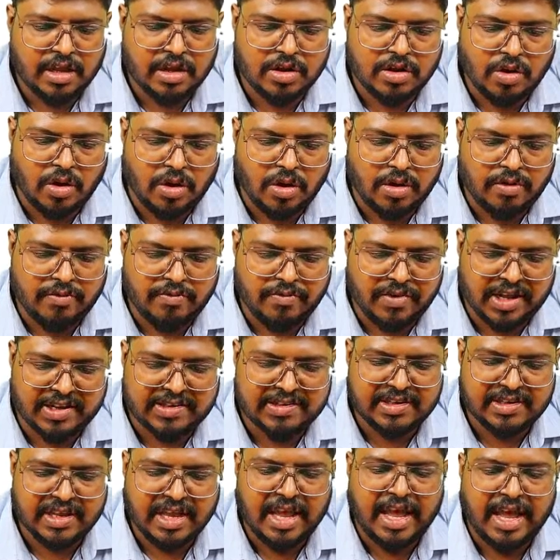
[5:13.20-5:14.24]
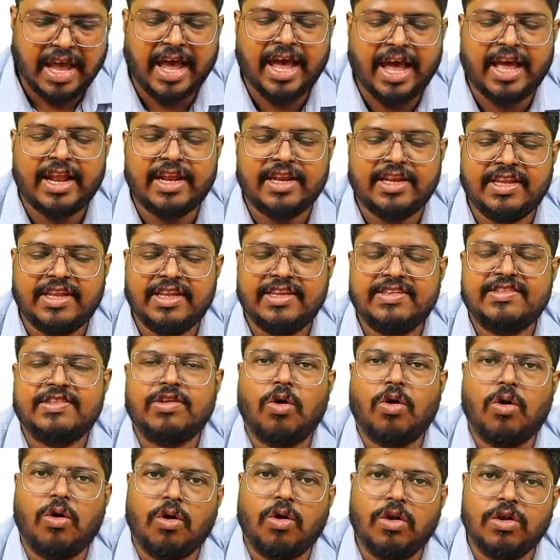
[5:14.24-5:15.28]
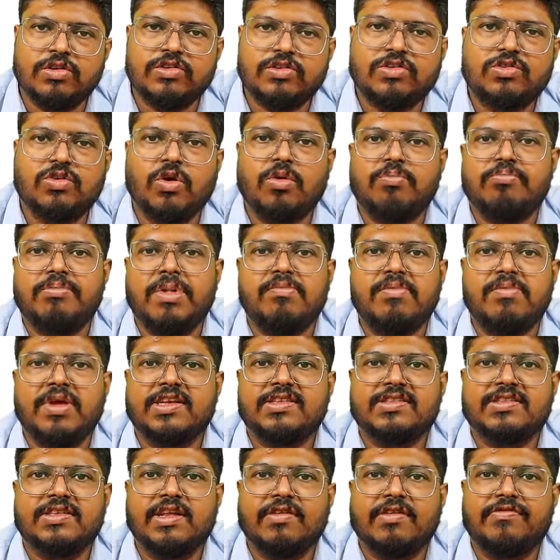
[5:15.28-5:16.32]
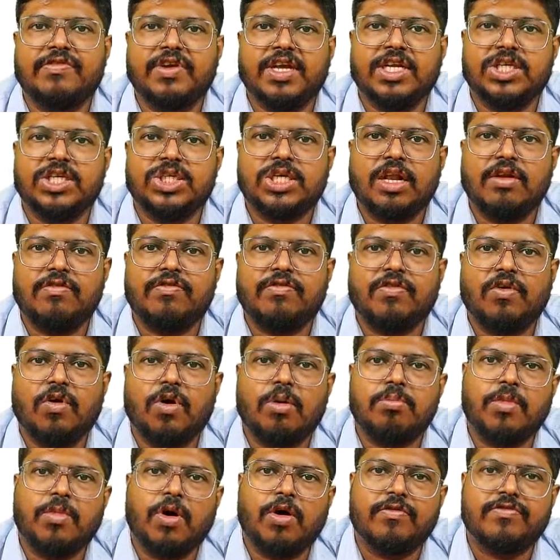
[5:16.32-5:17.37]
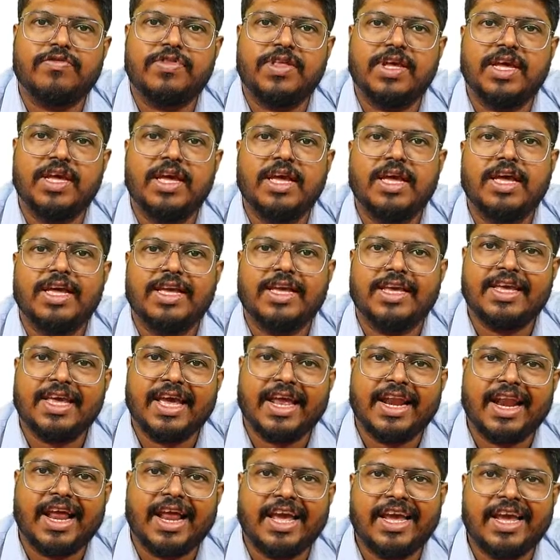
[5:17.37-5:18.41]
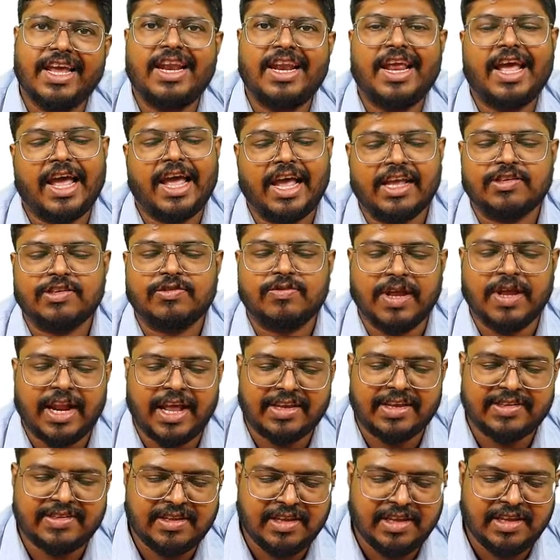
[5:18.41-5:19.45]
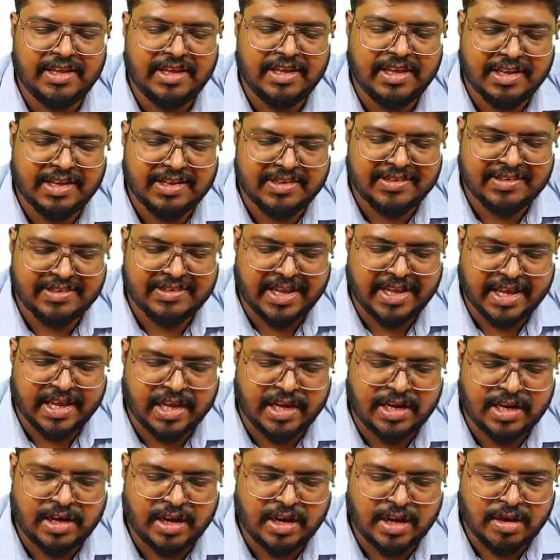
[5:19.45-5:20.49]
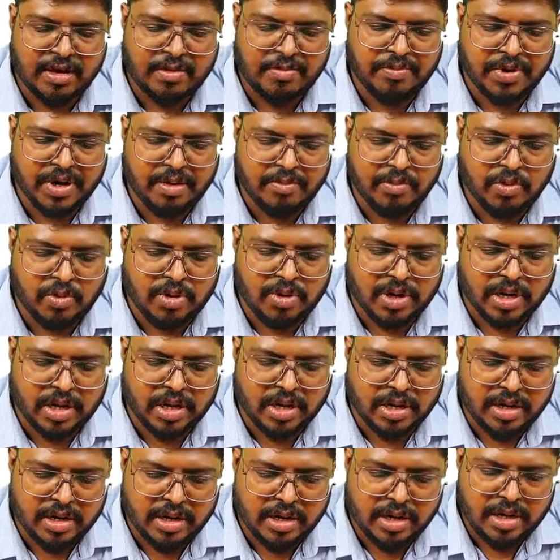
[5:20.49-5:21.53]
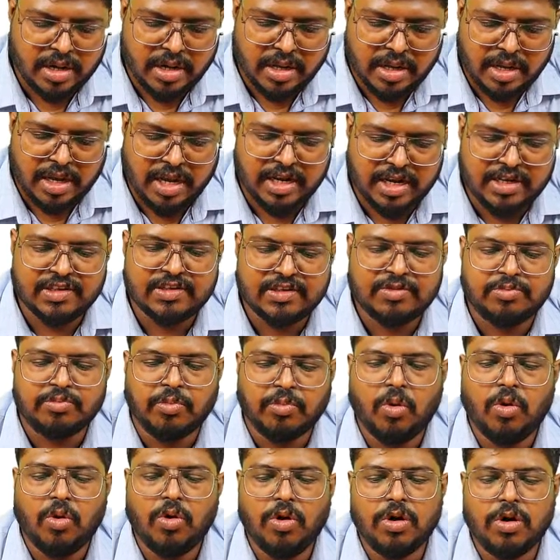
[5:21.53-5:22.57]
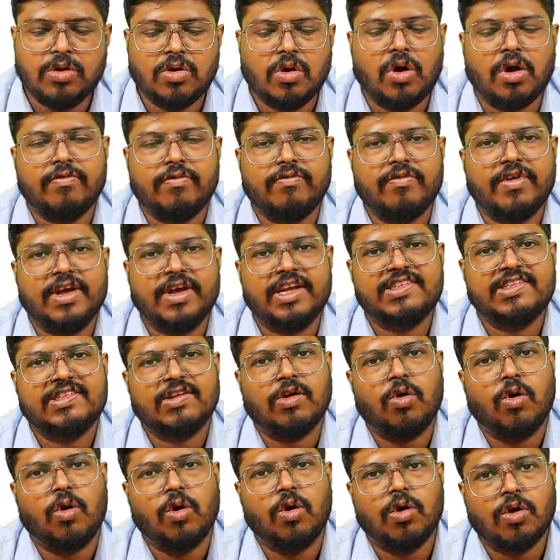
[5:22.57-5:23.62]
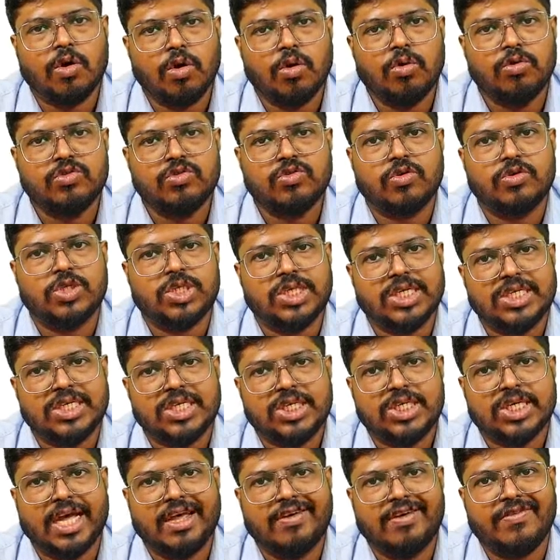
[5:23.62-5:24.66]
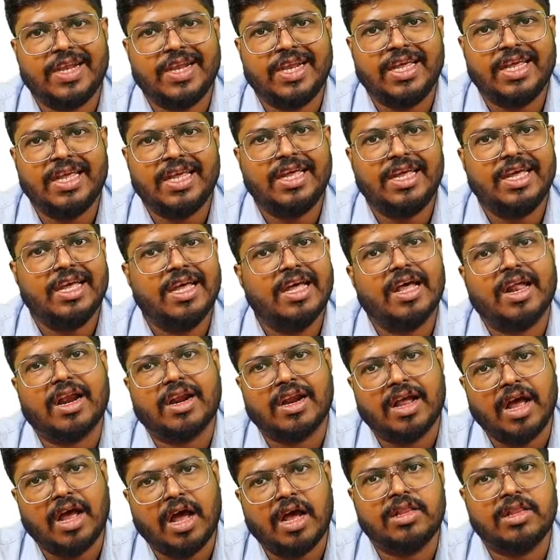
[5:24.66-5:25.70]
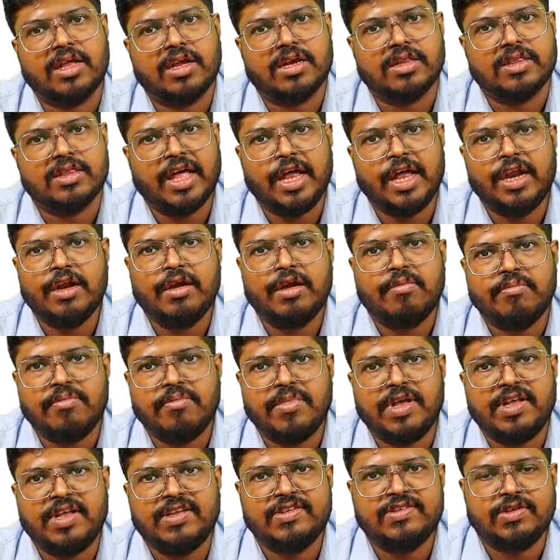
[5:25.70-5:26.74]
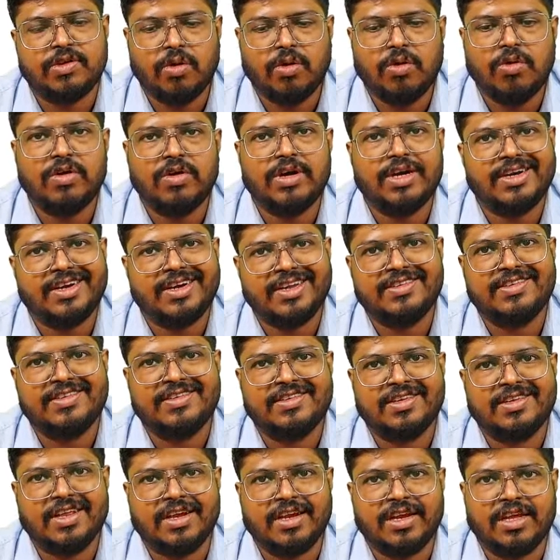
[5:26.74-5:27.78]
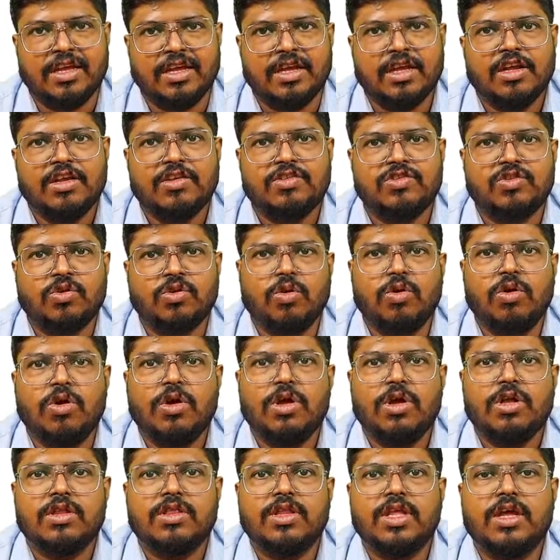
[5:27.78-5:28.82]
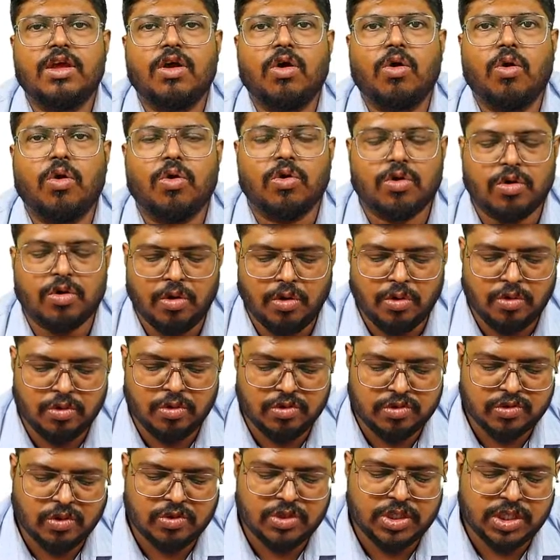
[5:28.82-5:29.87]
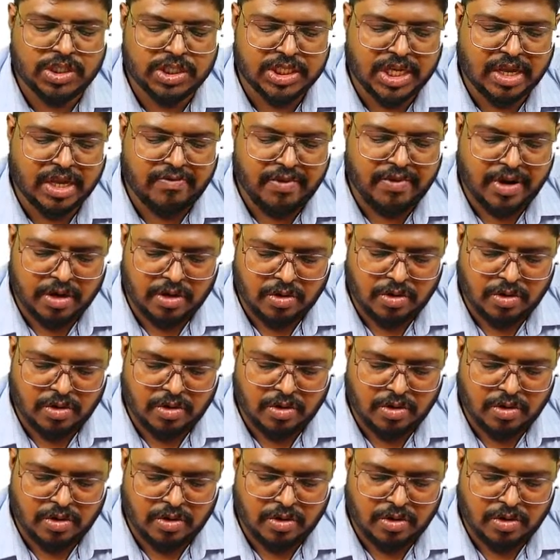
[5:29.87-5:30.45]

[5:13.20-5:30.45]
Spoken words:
convex, and this also mimics the facial form of the canine as well as the second premolar. It is more convex occlusogingivally rather than mesiodistally. So the occlusogingival